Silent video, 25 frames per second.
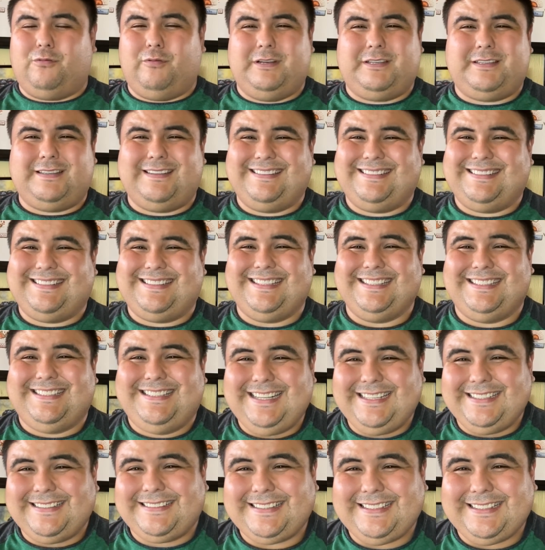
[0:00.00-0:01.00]
which is the
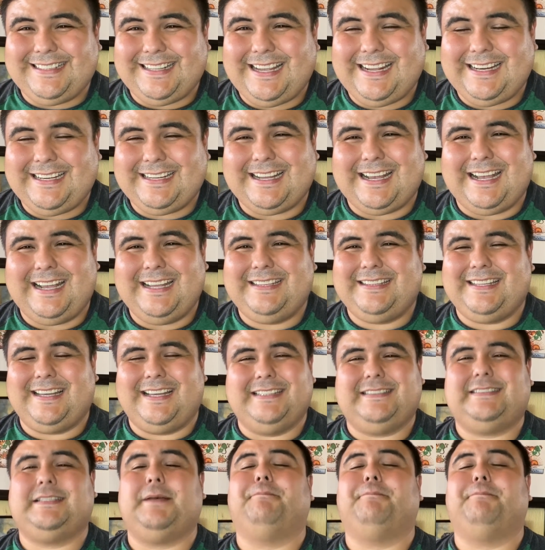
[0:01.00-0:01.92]
Disneyland guidelines,